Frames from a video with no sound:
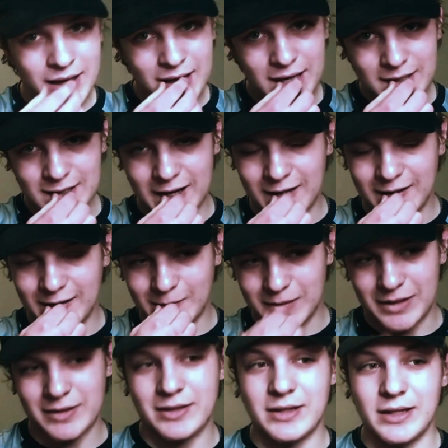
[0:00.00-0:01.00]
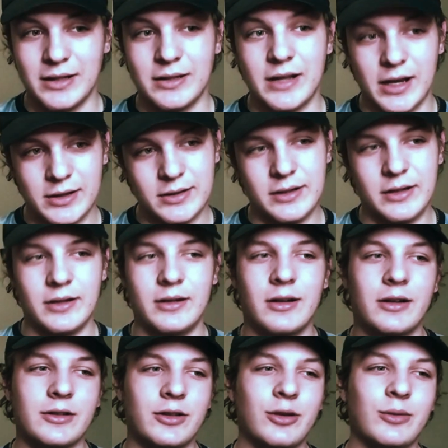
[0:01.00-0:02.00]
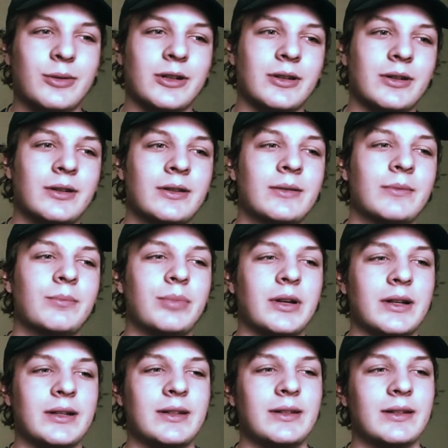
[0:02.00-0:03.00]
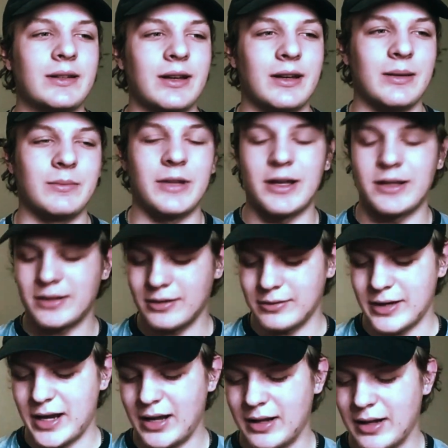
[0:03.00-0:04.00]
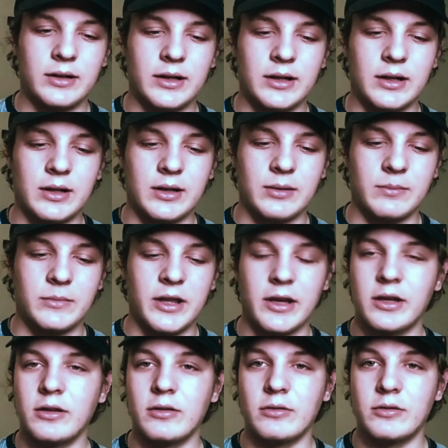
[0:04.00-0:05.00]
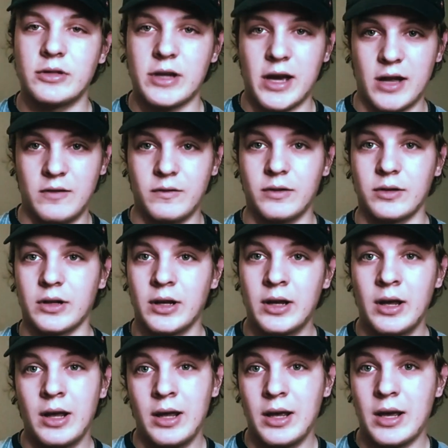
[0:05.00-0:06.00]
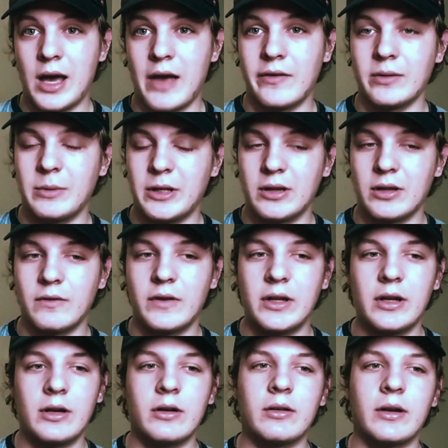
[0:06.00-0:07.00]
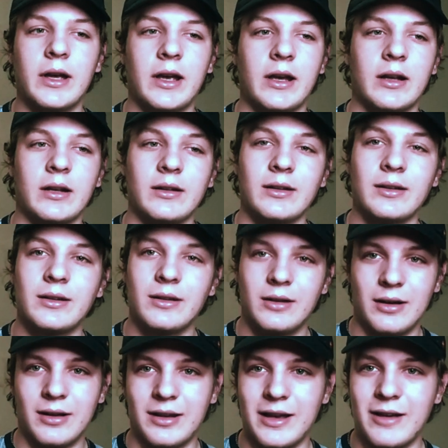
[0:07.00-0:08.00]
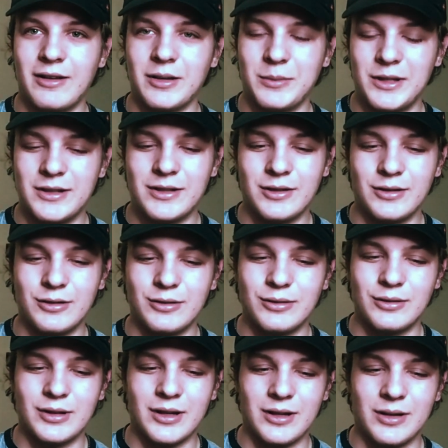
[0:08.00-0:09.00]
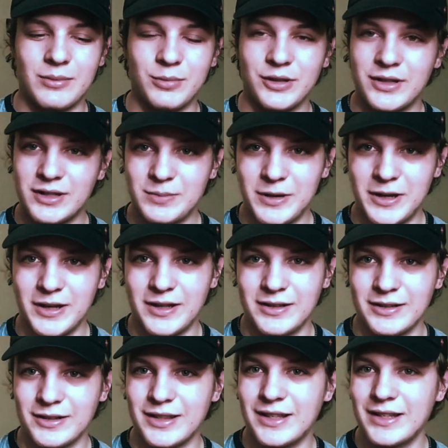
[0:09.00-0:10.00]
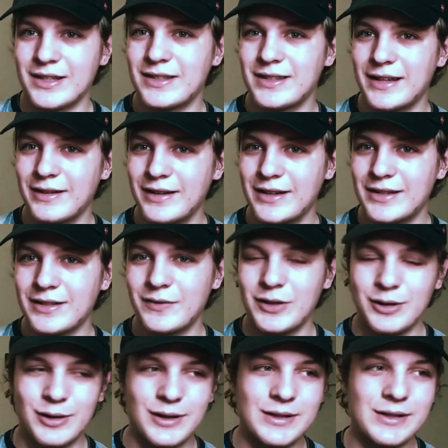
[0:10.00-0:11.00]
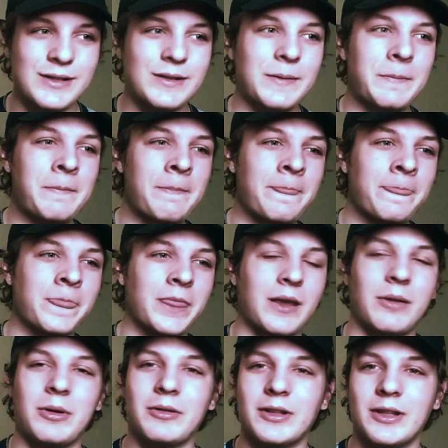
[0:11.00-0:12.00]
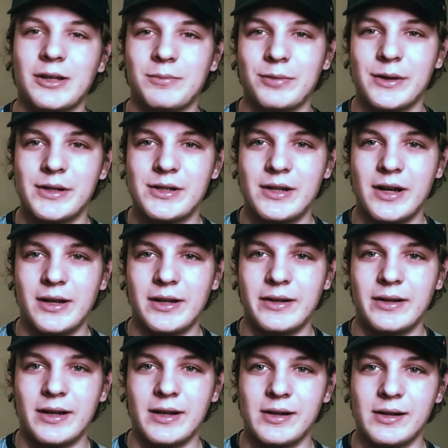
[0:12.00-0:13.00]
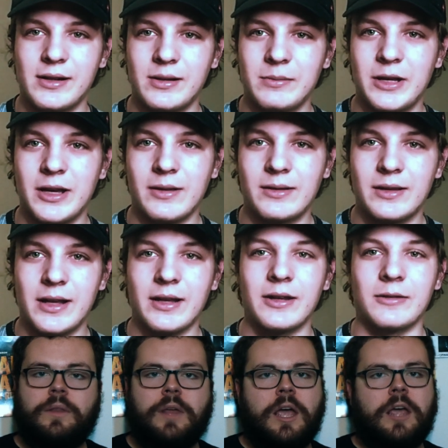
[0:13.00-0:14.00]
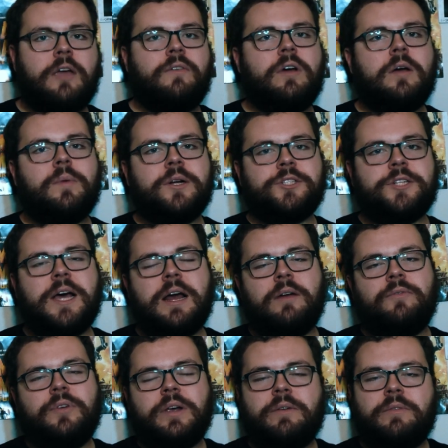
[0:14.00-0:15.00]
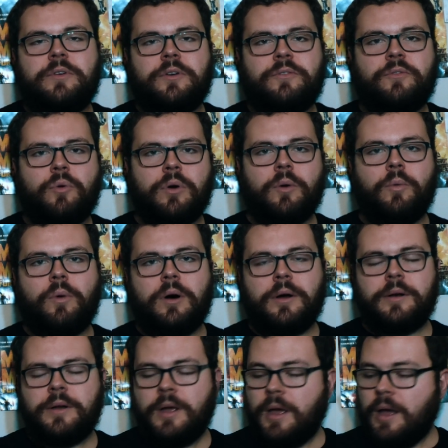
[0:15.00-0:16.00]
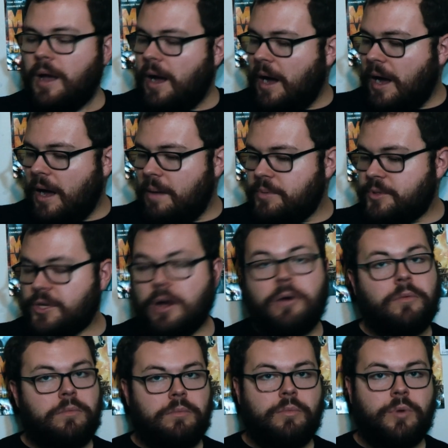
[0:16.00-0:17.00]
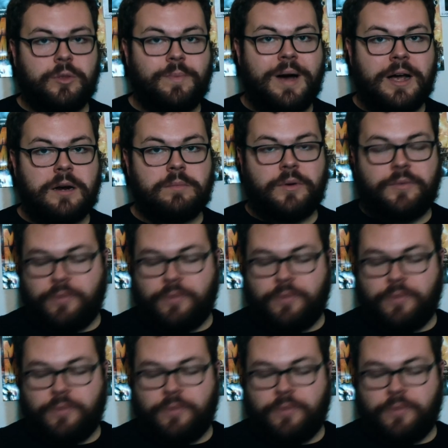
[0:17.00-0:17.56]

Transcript: Sadly, I'm gonna have to see it next year in October, but that's all right. And thank you, Chad, for having me in the video and allowing me to participate in this series of yours. I really appreciate it, and yeah, thank Thank you very much, Adam, for giving your 4 to 1. So with my number